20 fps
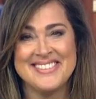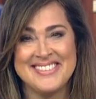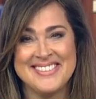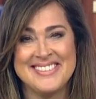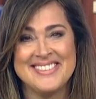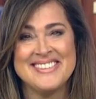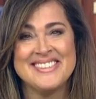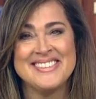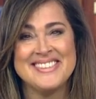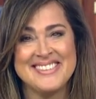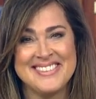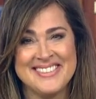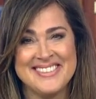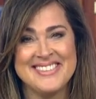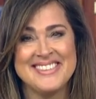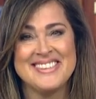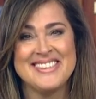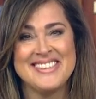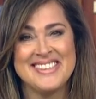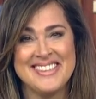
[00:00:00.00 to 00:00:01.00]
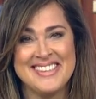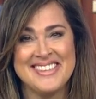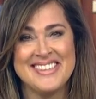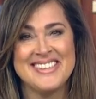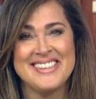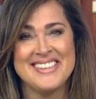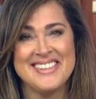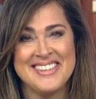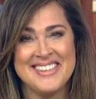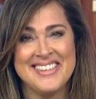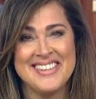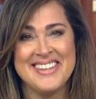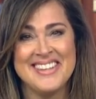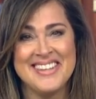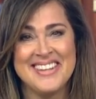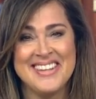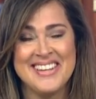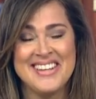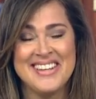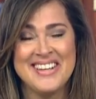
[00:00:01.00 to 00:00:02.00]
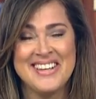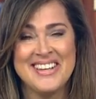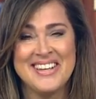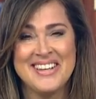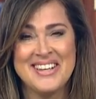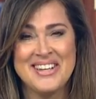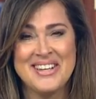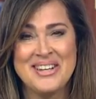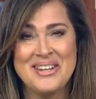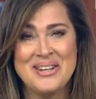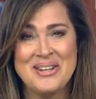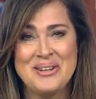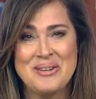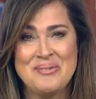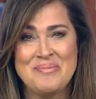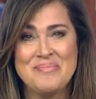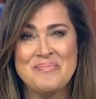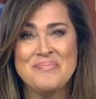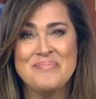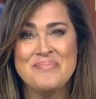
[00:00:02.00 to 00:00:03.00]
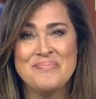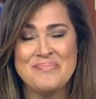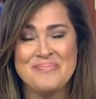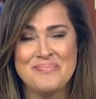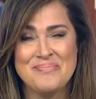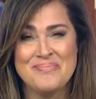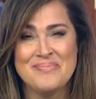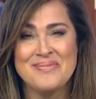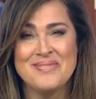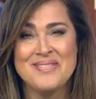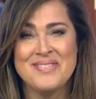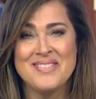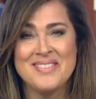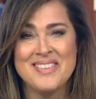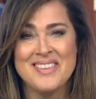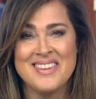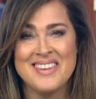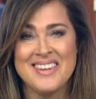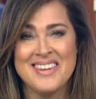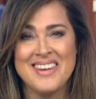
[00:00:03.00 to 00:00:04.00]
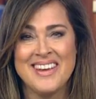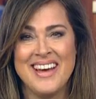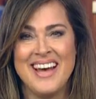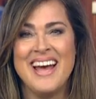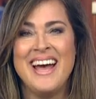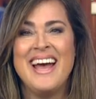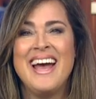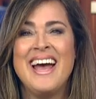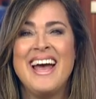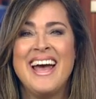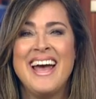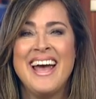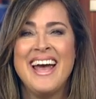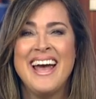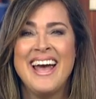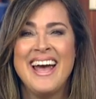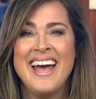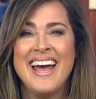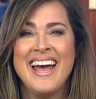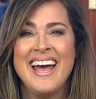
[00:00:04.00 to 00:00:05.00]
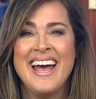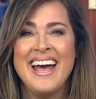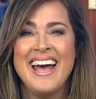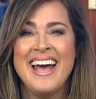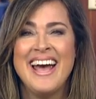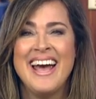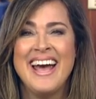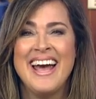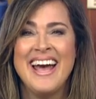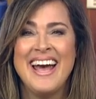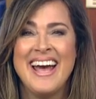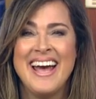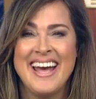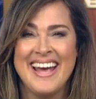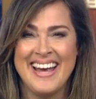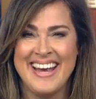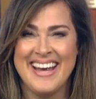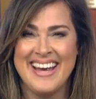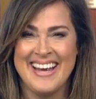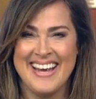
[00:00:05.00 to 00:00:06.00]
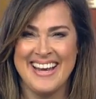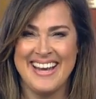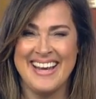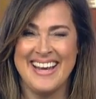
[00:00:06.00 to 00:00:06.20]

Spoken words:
[no speech]